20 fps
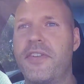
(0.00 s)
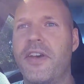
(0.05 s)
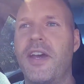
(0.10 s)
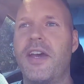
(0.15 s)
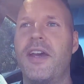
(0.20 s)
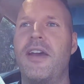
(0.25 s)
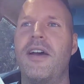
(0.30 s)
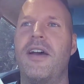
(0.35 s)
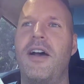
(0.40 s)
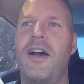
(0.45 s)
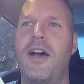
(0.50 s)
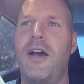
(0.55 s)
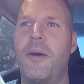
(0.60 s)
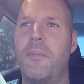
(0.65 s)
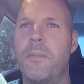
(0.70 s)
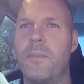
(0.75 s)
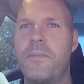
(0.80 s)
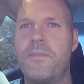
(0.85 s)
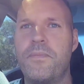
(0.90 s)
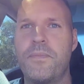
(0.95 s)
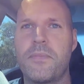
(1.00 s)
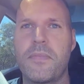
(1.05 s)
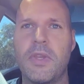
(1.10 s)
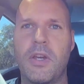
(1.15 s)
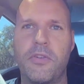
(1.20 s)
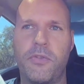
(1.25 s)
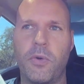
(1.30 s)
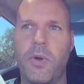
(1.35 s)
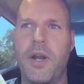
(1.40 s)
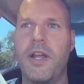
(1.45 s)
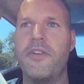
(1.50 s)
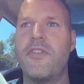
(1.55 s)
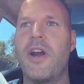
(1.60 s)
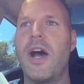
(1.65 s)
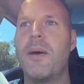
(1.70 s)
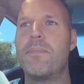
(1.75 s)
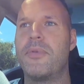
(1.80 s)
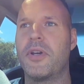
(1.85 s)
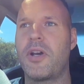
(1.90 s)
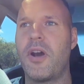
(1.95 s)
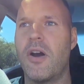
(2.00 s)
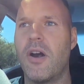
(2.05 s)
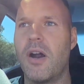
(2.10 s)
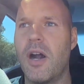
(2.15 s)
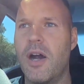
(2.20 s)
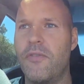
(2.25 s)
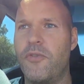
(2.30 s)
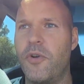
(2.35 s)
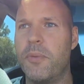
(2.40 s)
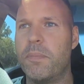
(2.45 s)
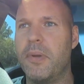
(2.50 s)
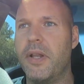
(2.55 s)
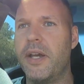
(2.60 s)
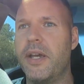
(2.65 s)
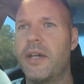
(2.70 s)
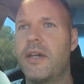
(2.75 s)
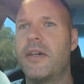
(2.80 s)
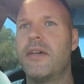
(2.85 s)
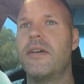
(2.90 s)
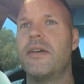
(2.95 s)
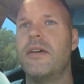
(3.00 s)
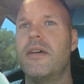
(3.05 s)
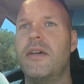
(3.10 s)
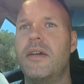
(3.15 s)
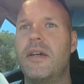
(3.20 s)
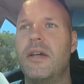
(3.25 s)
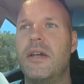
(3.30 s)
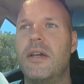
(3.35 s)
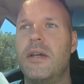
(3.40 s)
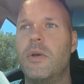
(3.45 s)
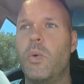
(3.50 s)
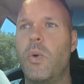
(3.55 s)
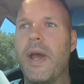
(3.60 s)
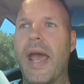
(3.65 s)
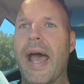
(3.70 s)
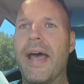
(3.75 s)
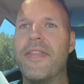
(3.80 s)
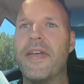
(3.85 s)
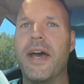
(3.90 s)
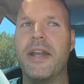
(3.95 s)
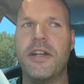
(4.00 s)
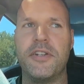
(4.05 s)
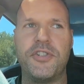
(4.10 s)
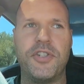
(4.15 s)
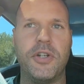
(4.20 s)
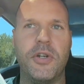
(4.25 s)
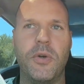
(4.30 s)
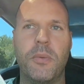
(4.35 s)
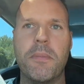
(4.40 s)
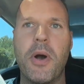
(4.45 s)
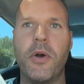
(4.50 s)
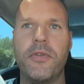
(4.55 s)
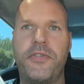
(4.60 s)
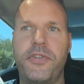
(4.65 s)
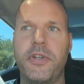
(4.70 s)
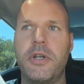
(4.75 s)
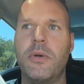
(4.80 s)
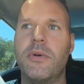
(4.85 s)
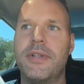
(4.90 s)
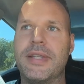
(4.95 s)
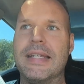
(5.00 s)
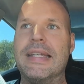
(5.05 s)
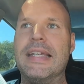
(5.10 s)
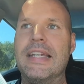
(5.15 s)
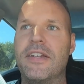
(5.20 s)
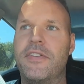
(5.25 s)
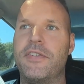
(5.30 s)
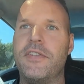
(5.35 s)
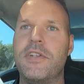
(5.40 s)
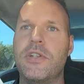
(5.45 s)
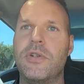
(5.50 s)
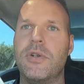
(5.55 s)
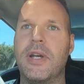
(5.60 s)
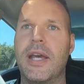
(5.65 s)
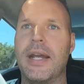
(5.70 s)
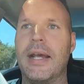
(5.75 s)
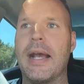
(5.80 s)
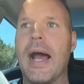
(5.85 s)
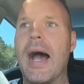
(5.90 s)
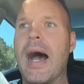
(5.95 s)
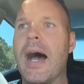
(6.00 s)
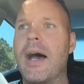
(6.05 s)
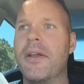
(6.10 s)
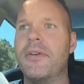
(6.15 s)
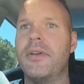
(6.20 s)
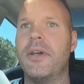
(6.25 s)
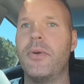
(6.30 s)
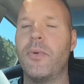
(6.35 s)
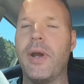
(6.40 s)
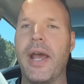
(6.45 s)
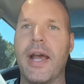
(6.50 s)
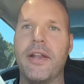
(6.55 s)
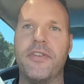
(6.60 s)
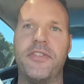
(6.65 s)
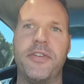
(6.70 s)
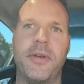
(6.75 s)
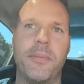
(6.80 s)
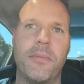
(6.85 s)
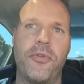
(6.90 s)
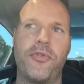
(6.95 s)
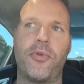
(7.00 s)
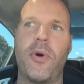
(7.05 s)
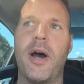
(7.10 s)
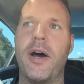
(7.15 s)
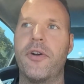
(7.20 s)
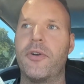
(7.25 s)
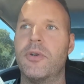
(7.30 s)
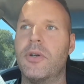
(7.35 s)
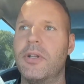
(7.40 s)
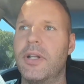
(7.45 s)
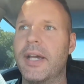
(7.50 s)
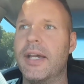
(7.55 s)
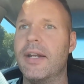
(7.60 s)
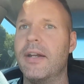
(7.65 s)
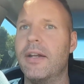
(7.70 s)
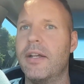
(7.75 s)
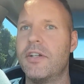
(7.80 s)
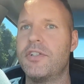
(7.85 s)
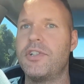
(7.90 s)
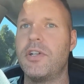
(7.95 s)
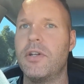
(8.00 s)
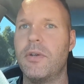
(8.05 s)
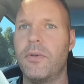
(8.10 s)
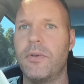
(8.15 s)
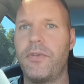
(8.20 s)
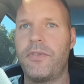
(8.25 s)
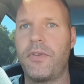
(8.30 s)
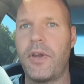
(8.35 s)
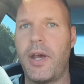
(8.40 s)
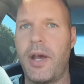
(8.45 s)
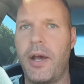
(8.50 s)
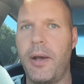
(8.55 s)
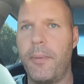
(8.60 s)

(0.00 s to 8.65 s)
and say, so when I dropped the car off with Blake, we had that issue mostly with the ECU getting hot, and we had some throttle related issues.